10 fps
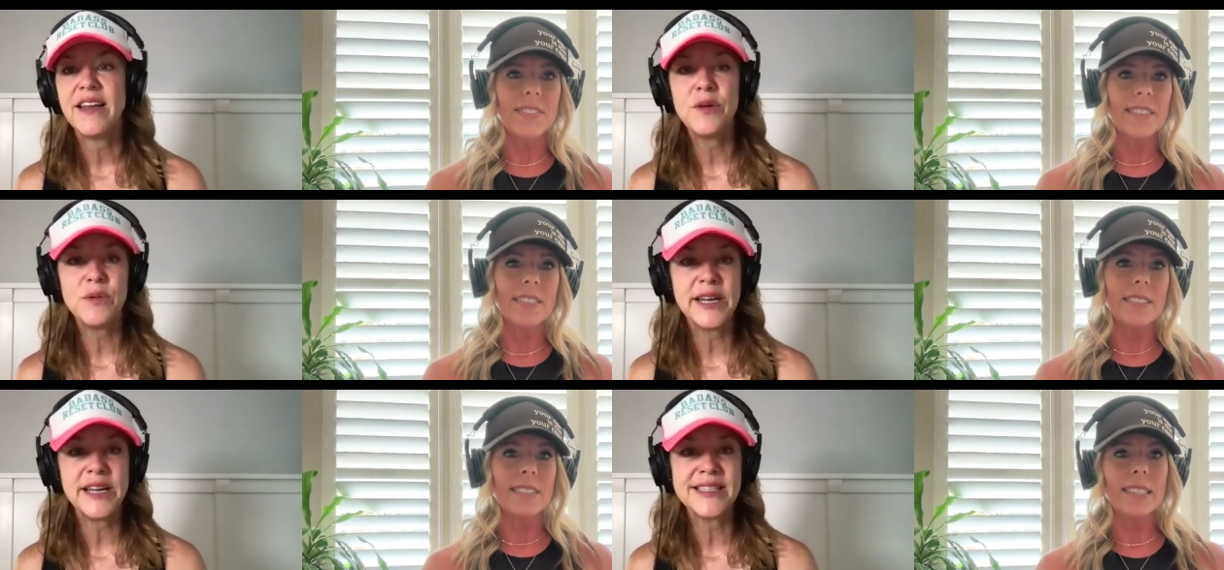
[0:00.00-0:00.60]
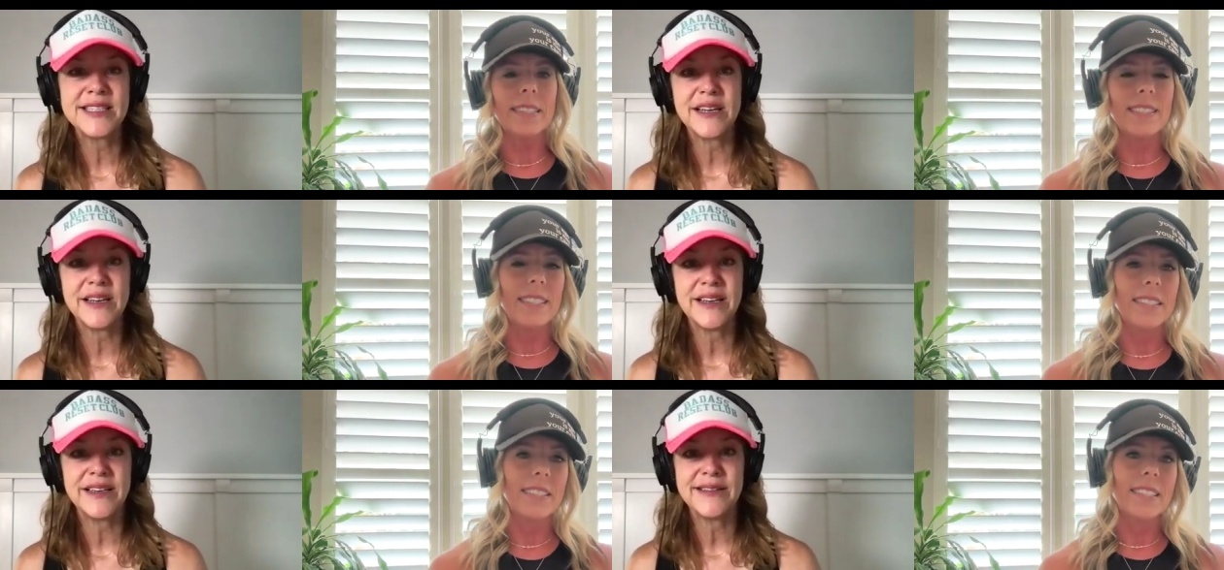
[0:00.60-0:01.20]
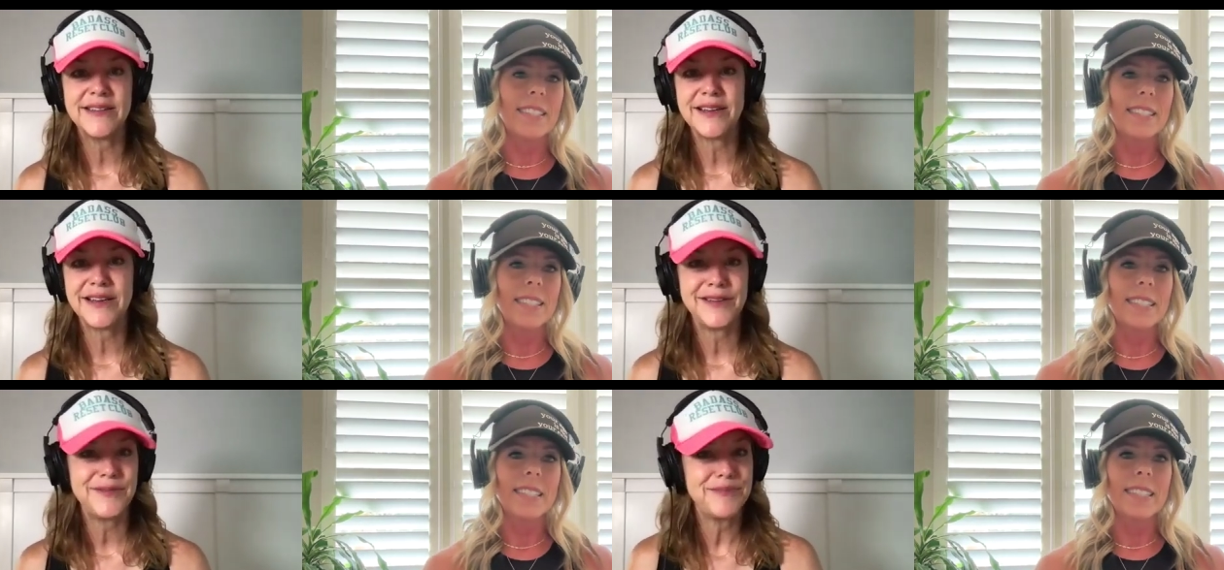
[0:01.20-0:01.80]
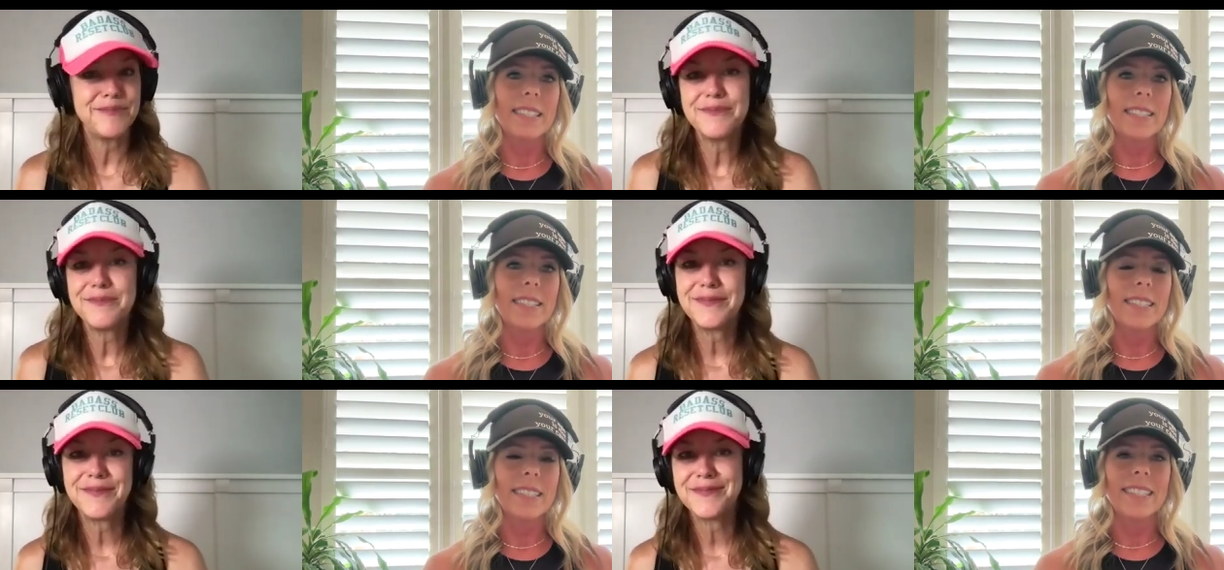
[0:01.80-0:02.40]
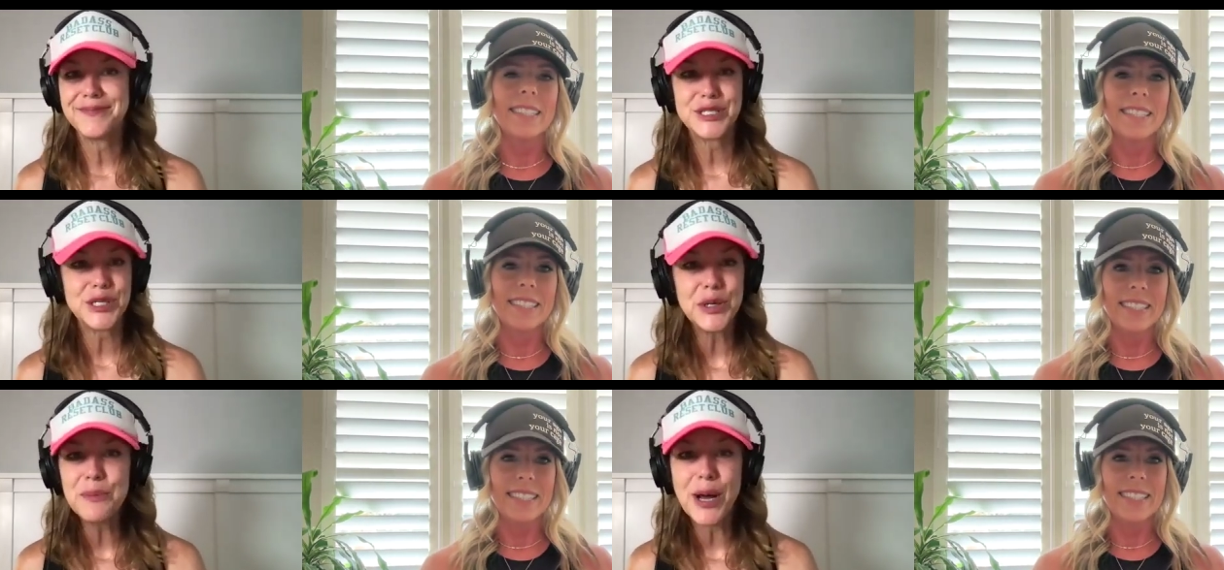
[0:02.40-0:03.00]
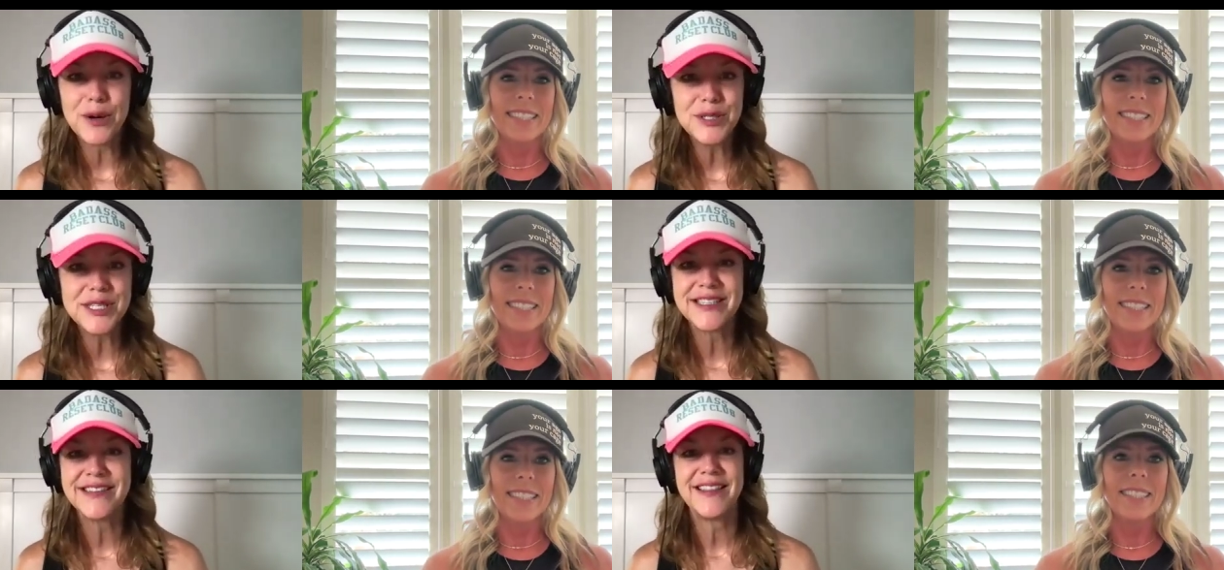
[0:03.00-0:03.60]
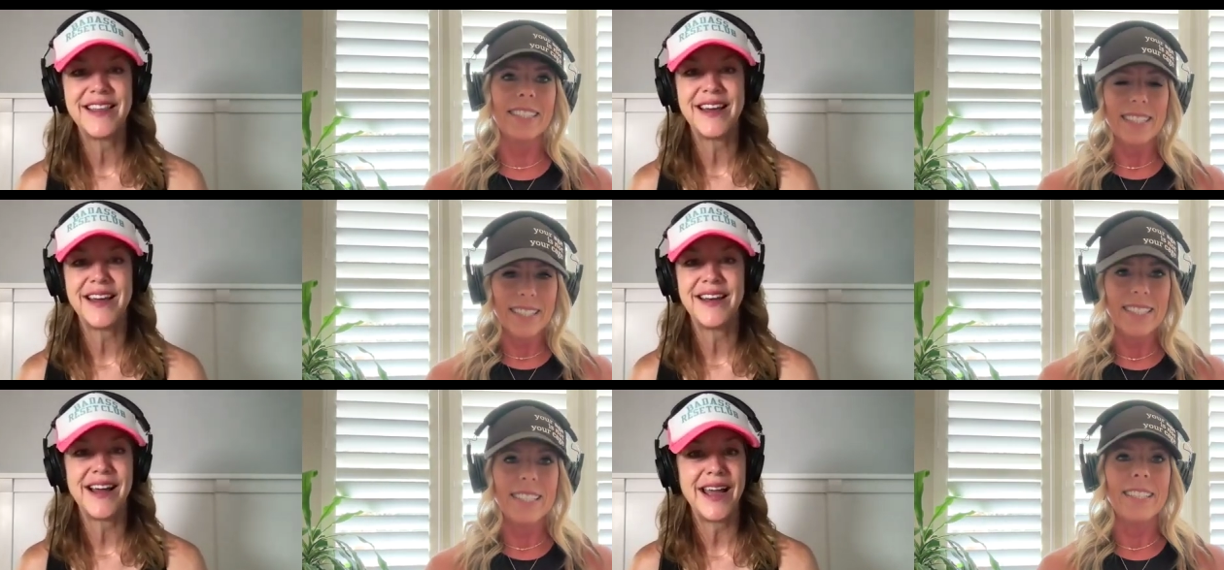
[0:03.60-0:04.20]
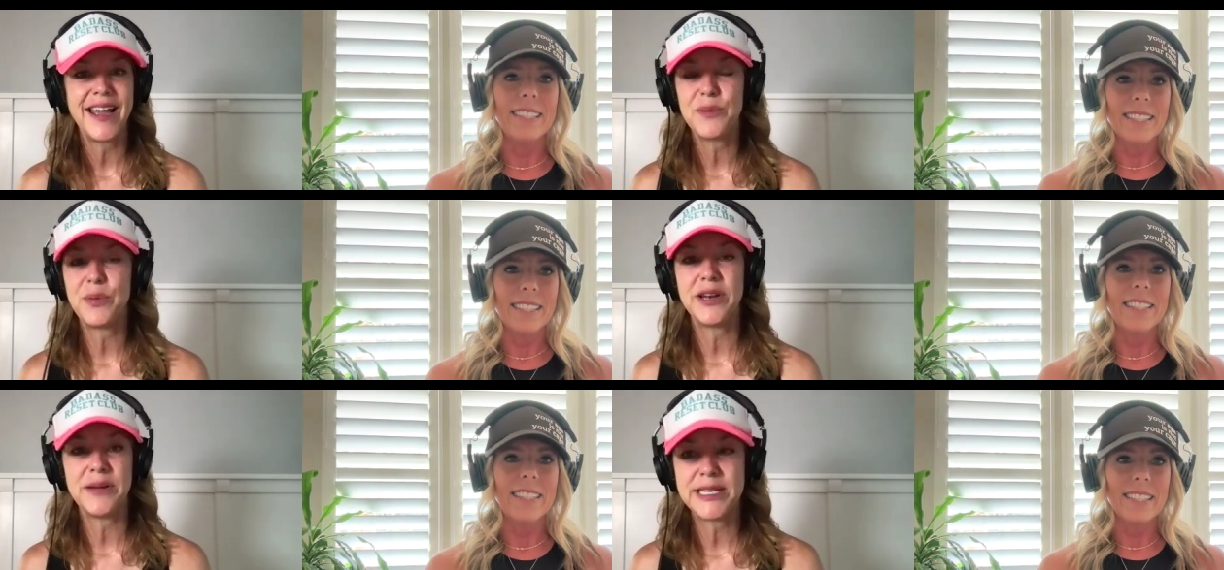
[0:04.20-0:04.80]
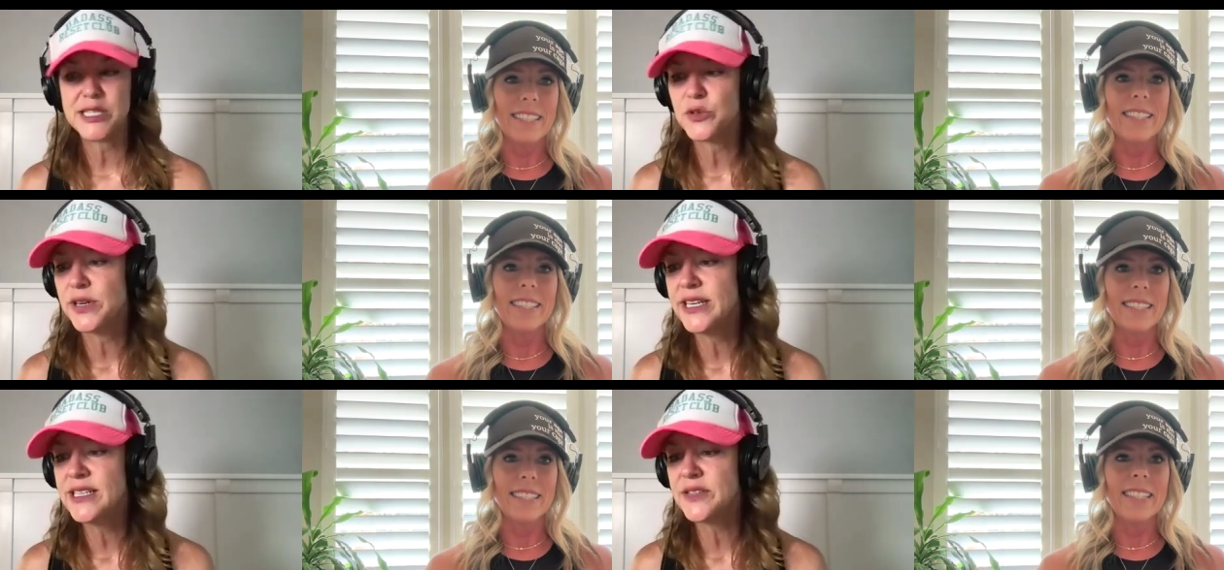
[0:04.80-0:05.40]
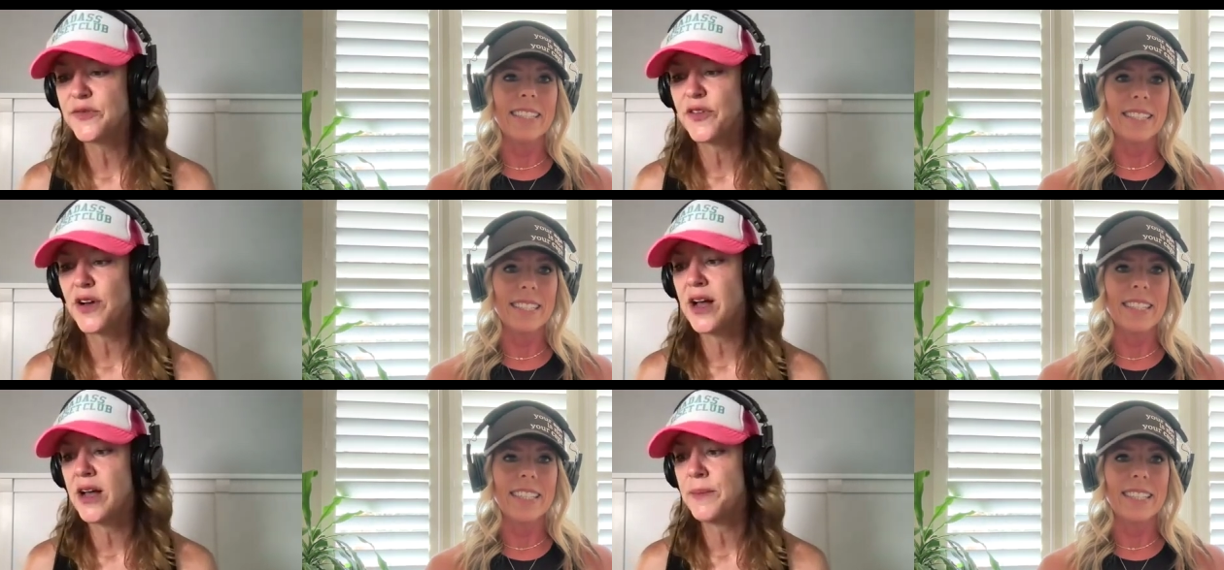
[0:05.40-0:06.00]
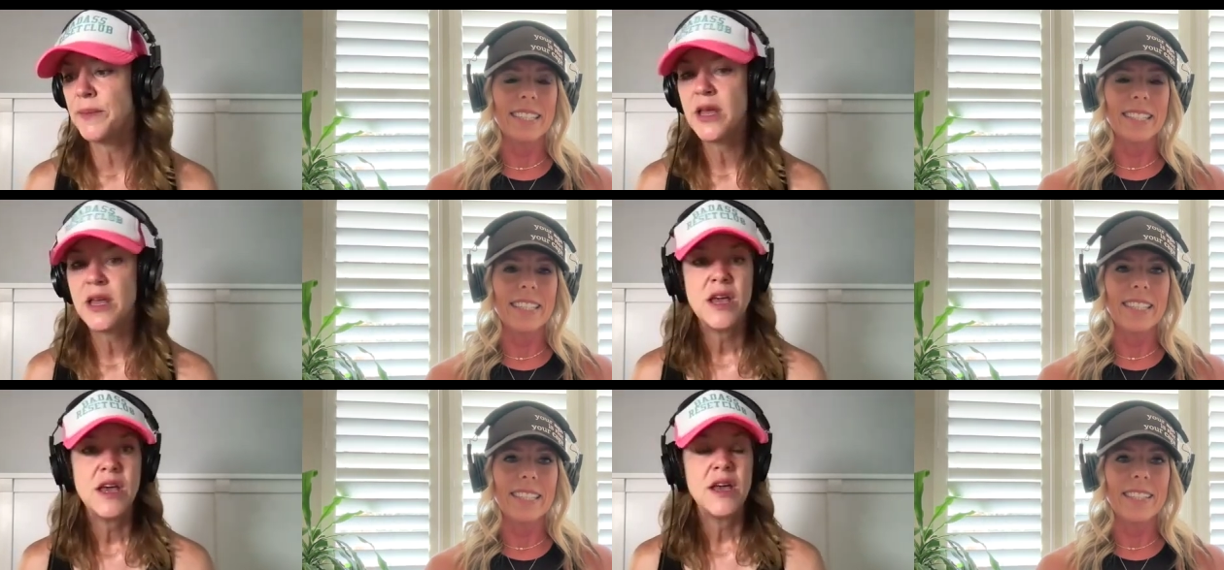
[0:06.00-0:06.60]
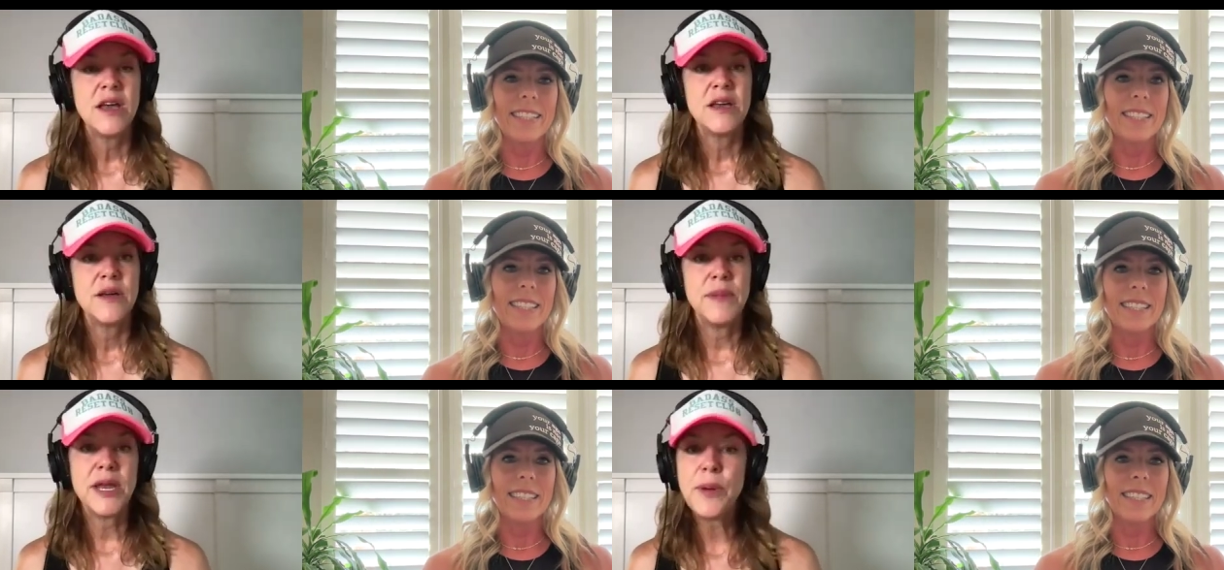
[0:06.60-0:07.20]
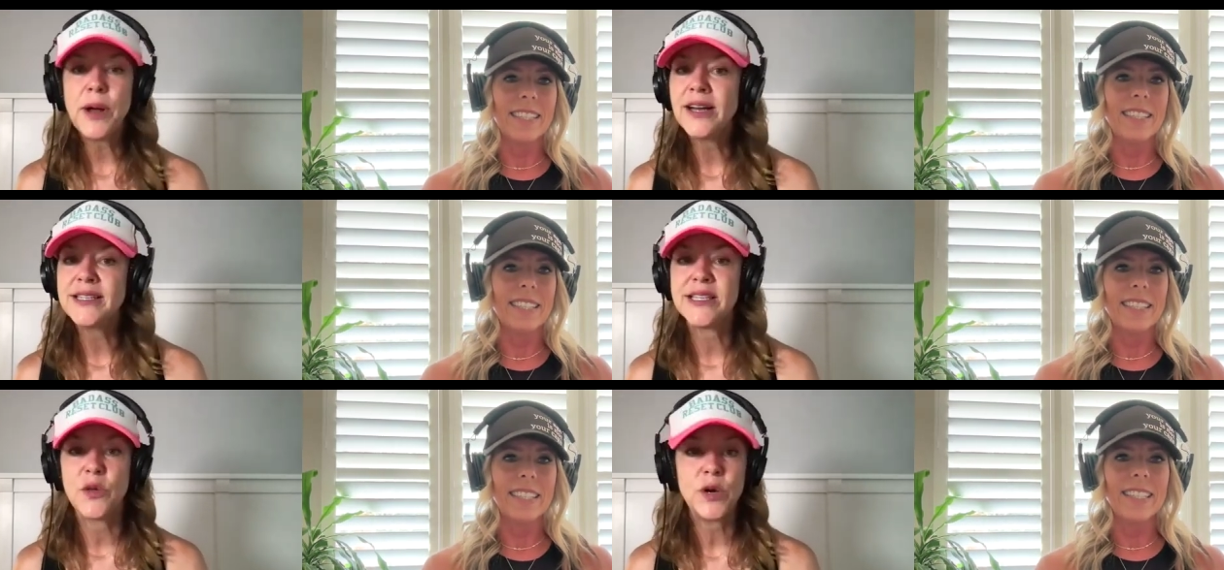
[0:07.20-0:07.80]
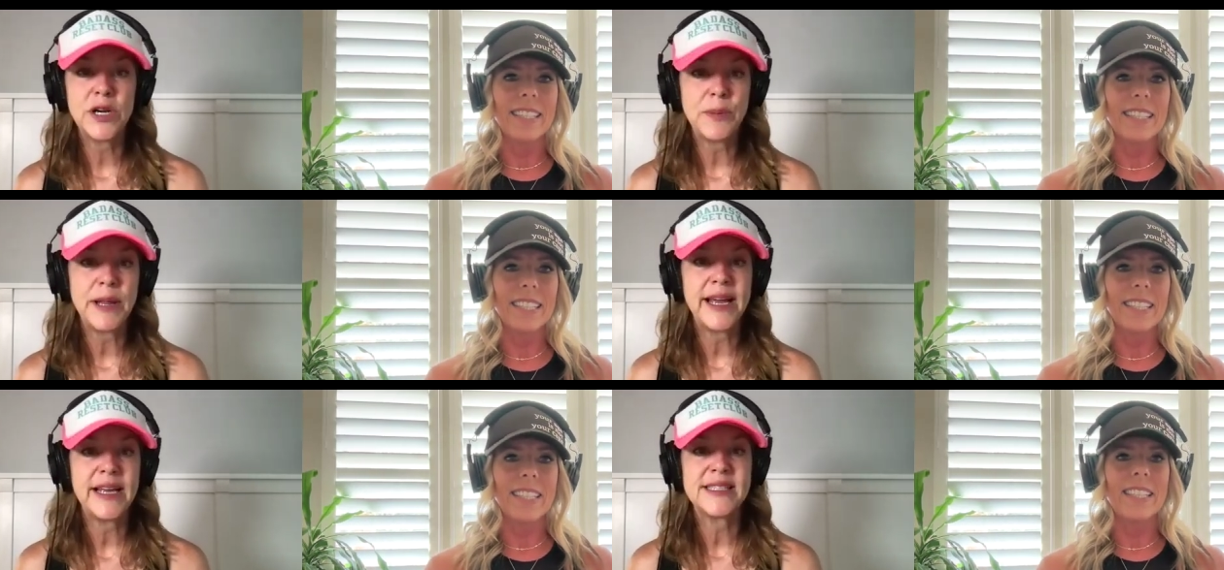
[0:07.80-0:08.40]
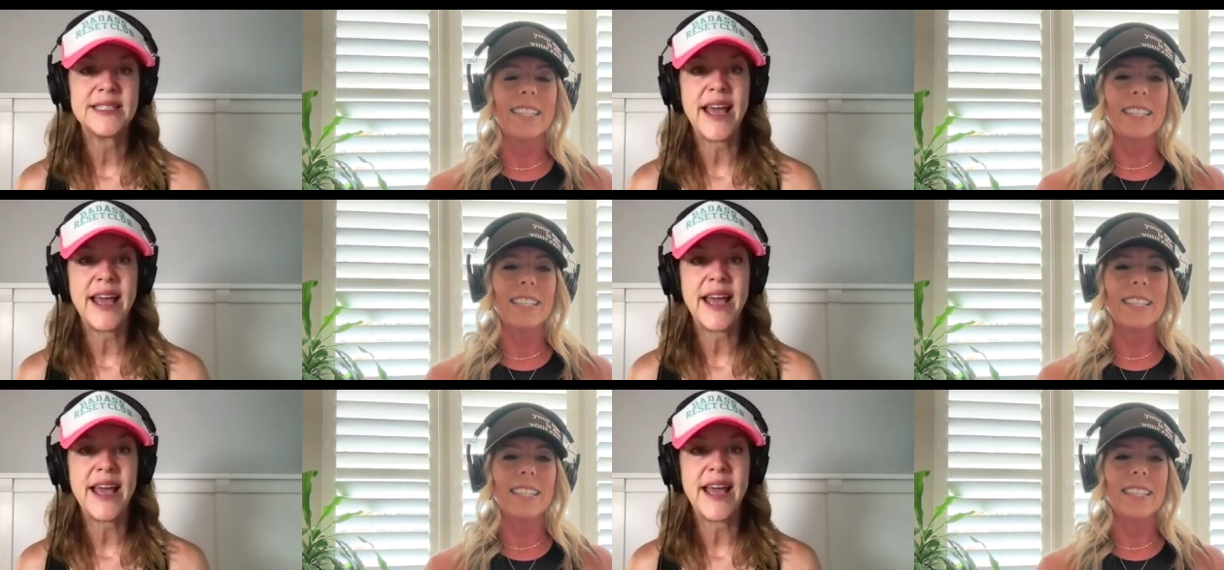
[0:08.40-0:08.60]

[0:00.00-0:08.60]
Speaker 1: it was a a certain posts that I had put on my stories from menopause in the workplace.